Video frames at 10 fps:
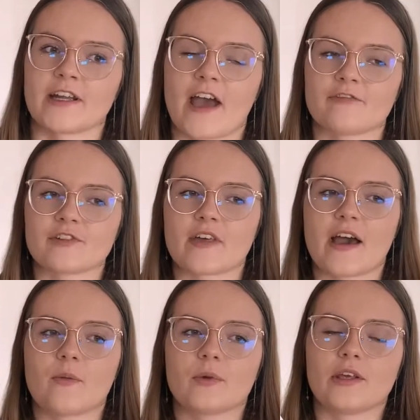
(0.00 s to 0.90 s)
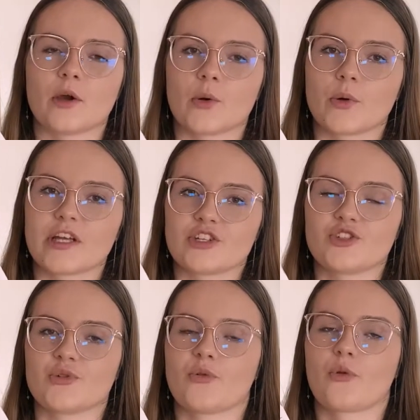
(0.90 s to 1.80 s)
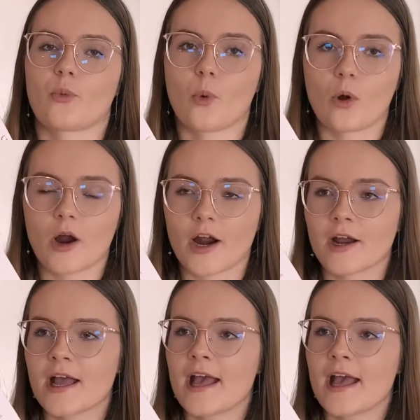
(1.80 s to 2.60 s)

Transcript: After that, we go into the war,